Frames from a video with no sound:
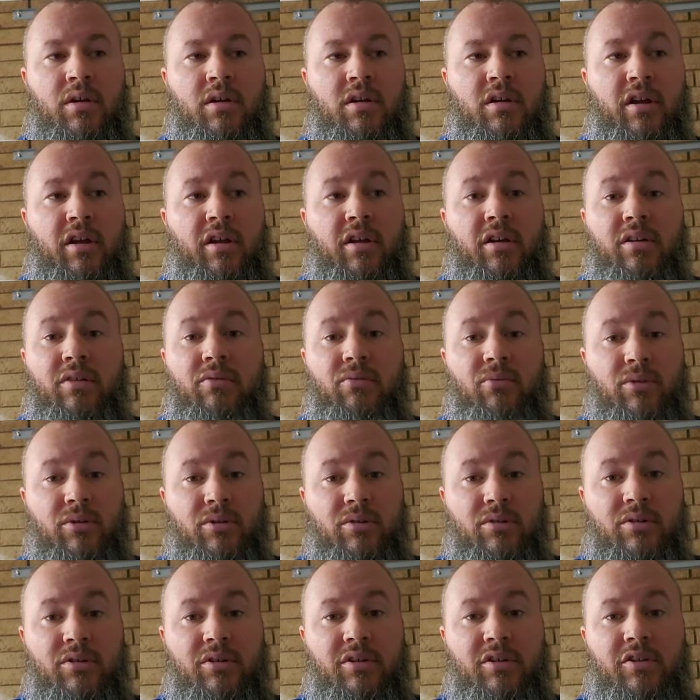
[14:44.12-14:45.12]
I got a real
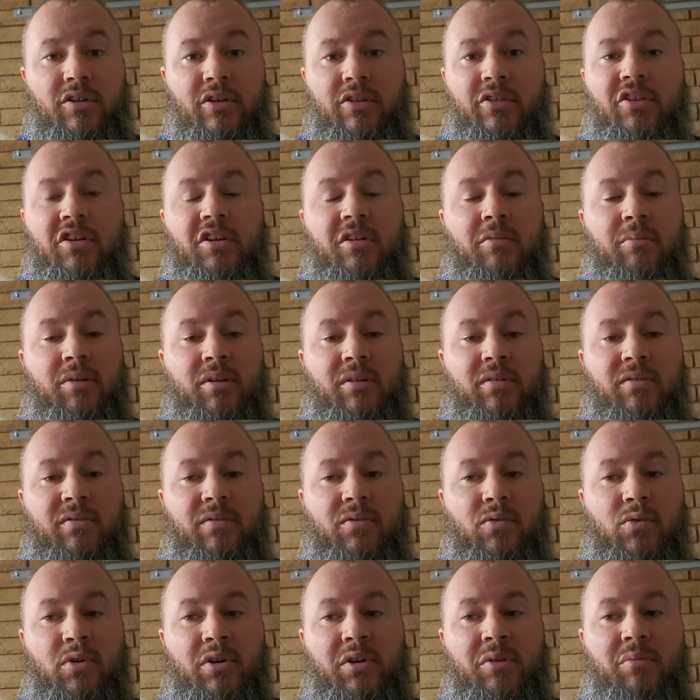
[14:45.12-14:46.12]
good deal. I think I paid
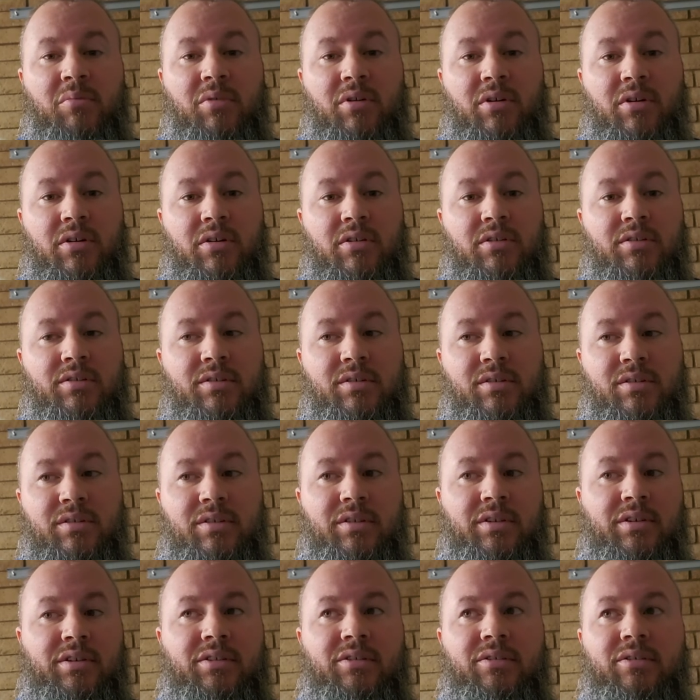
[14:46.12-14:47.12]
$40. These
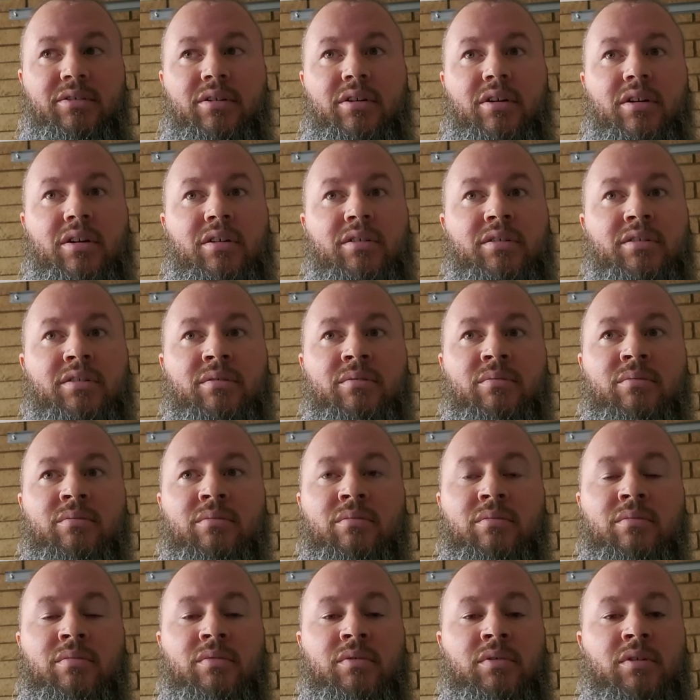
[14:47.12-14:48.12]
seats are awesome.
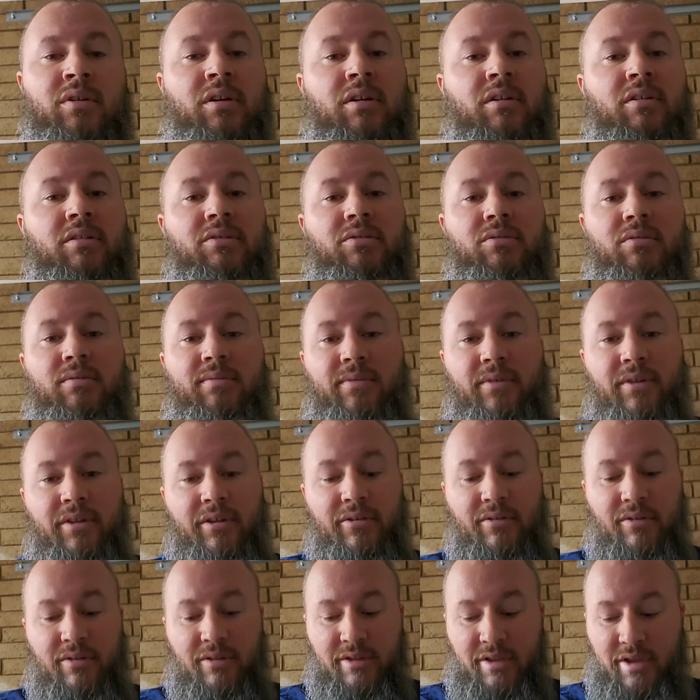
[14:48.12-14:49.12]
I'll do a
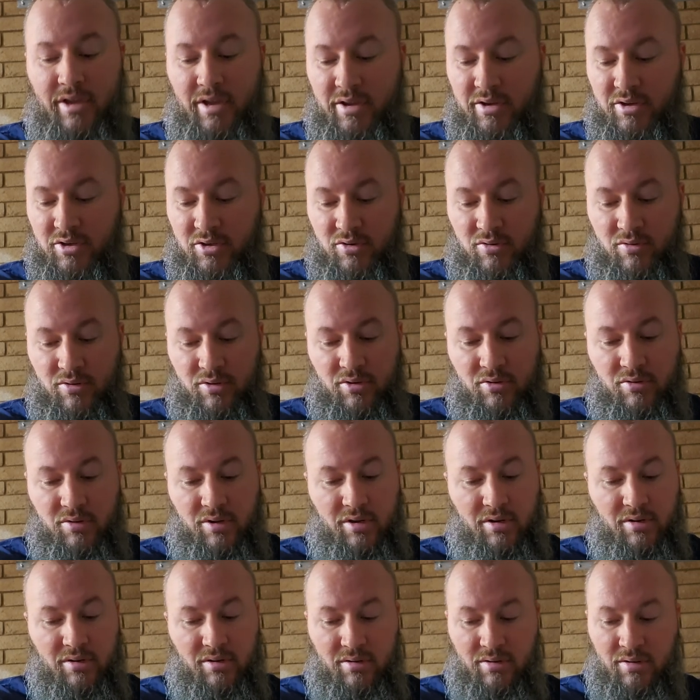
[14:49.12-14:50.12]
video on that, showing you how
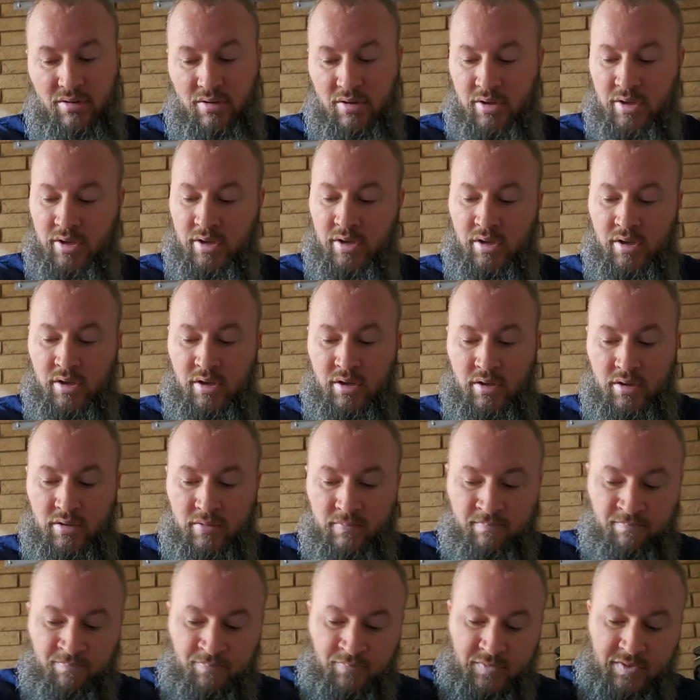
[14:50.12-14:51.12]
to
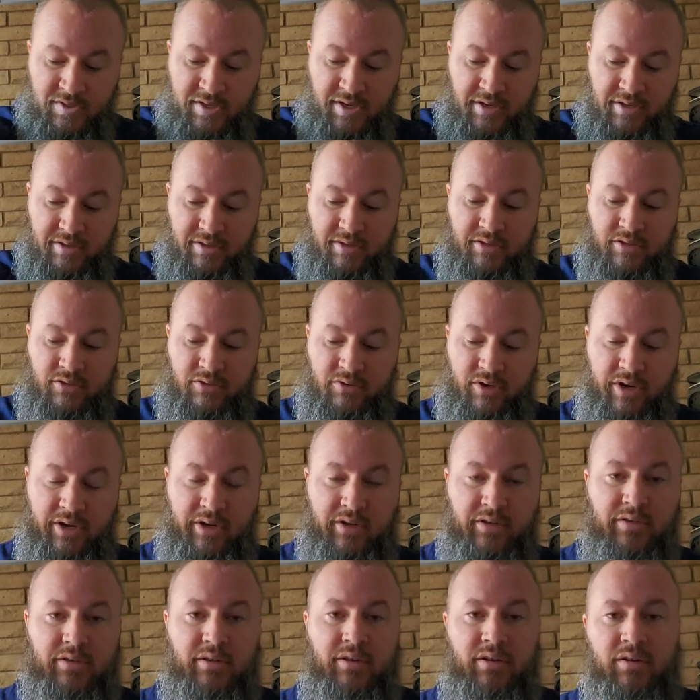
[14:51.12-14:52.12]
take the
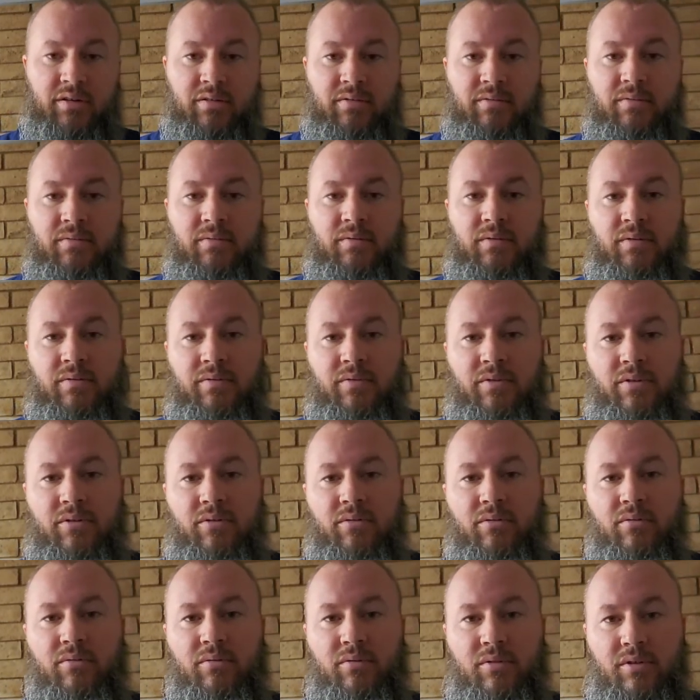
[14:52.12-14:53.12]
tracks off of
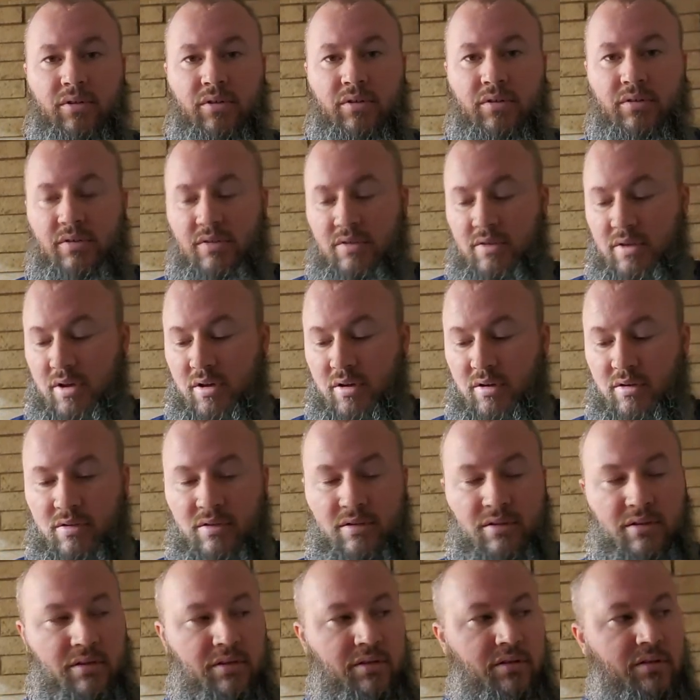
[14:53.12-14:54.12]
these stock
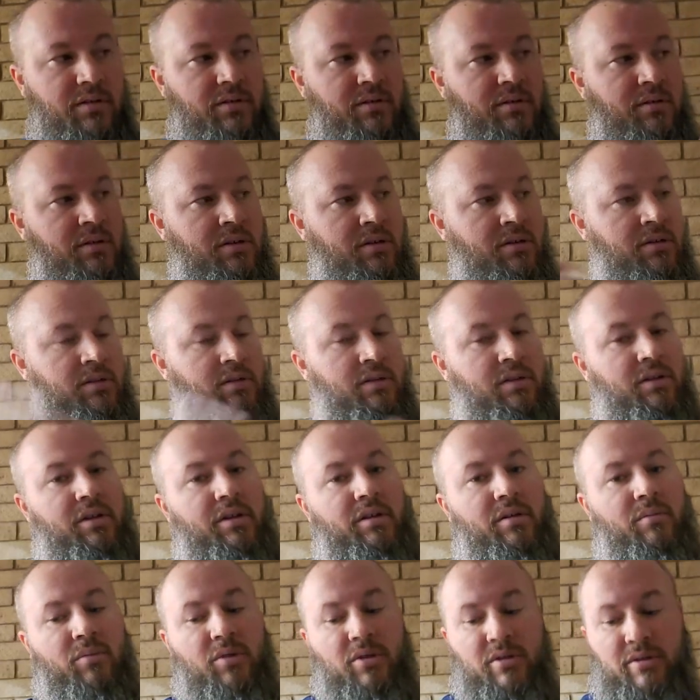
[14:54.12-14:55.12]
seats, get
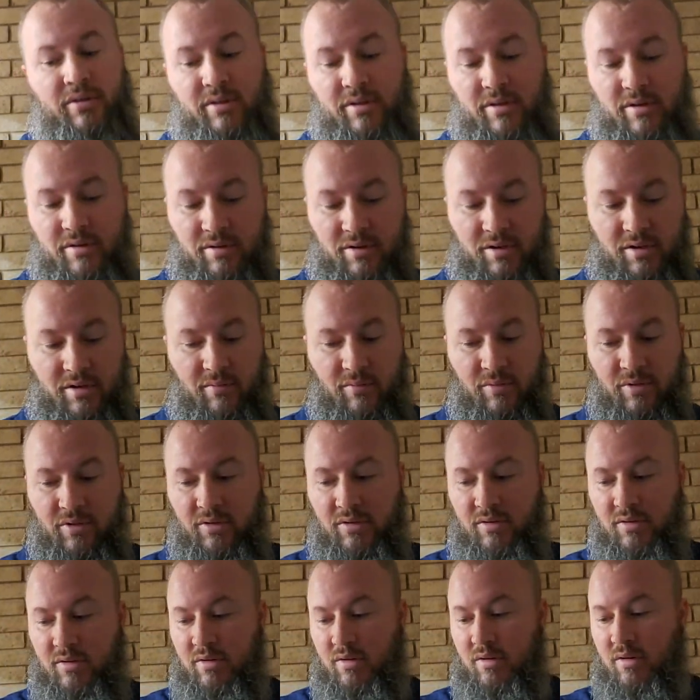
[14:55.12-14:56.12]
them on there, get them in the
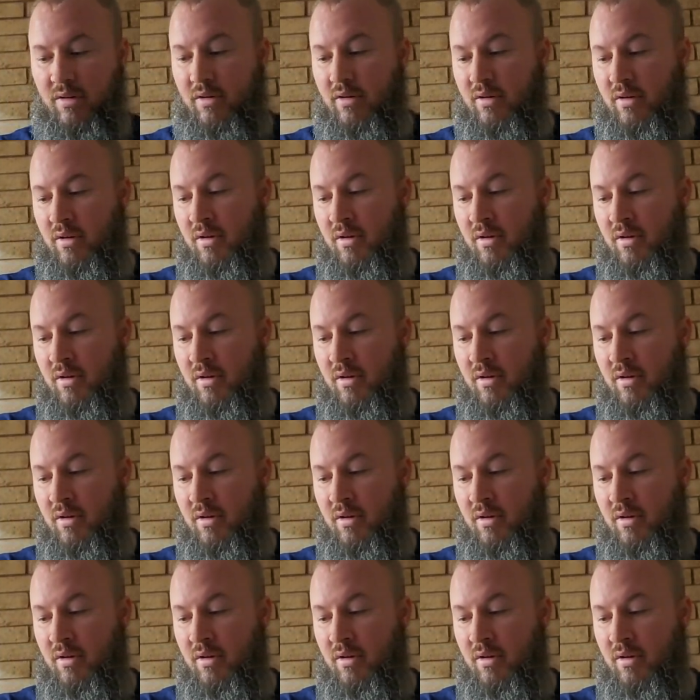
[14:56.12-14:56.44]
car.